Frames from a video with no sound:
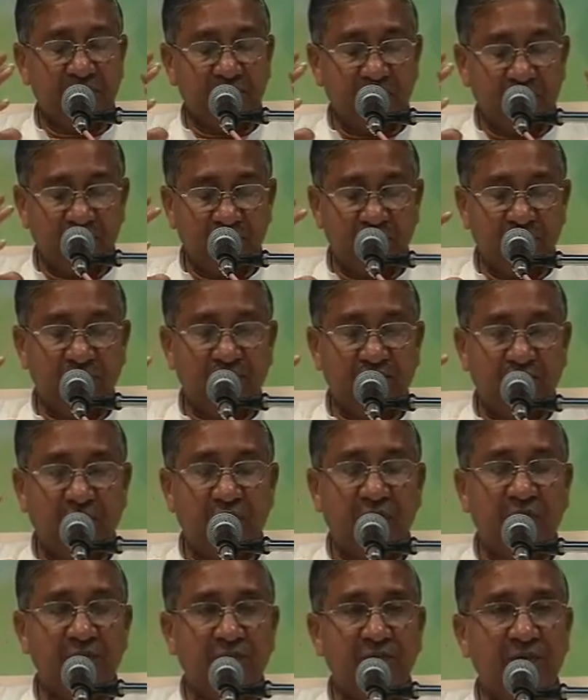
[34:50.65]
you see,
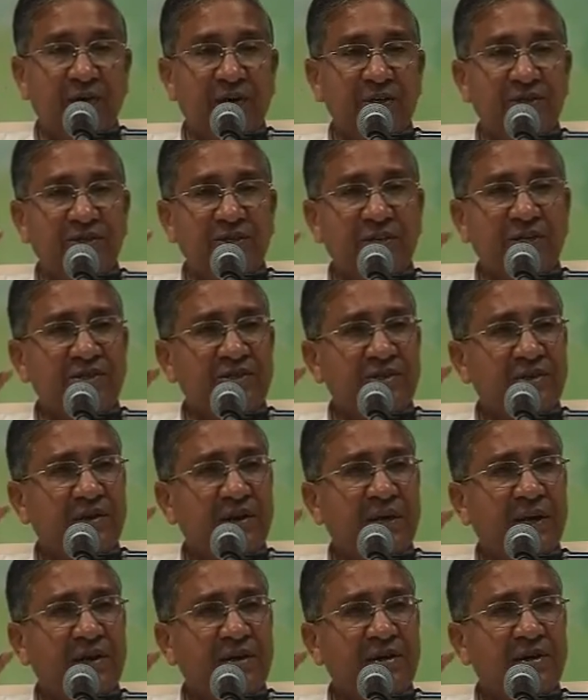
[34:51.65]
form was just
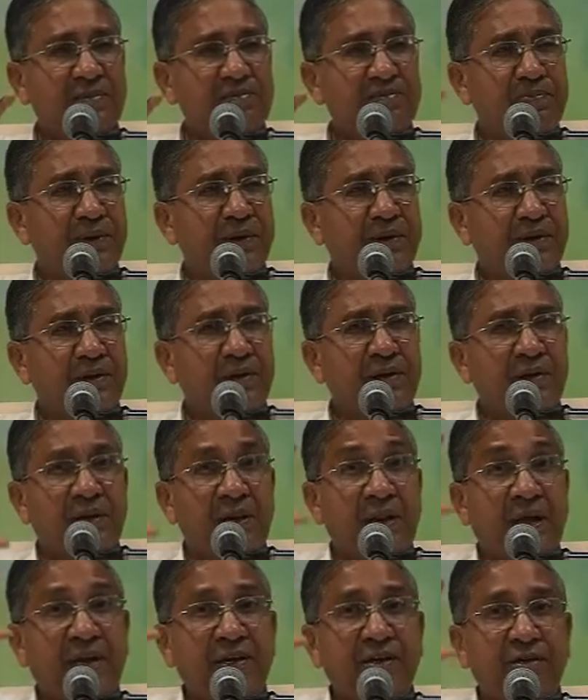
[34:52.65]
like completely
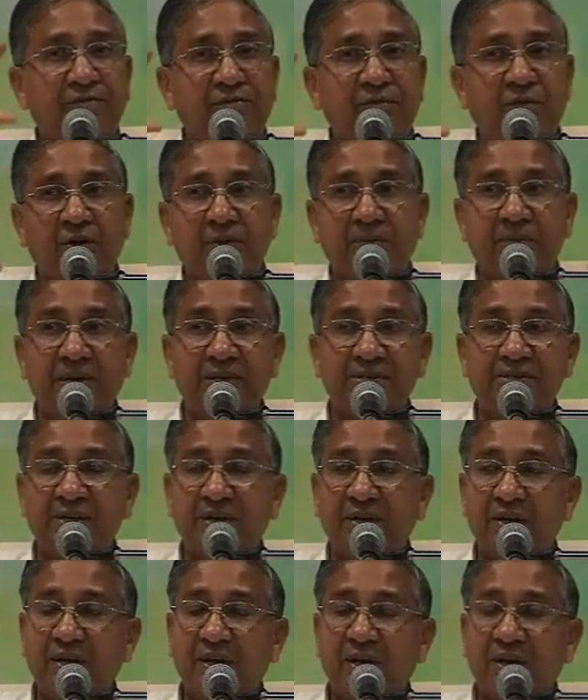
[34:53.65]
light form as
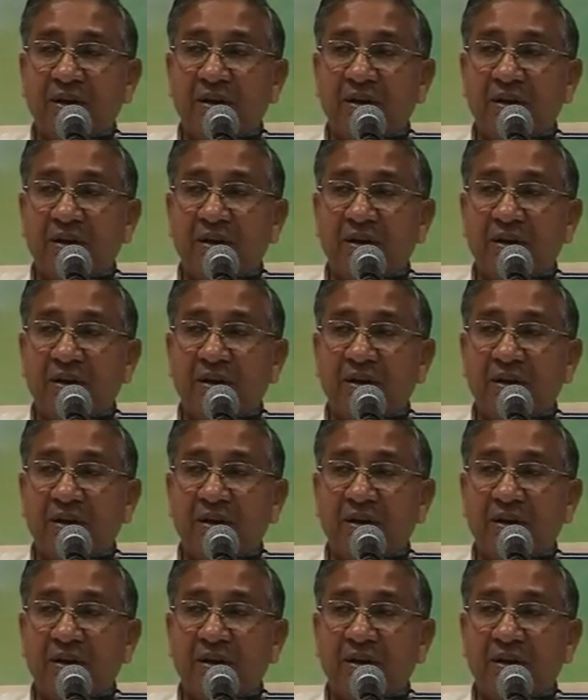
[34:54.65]
a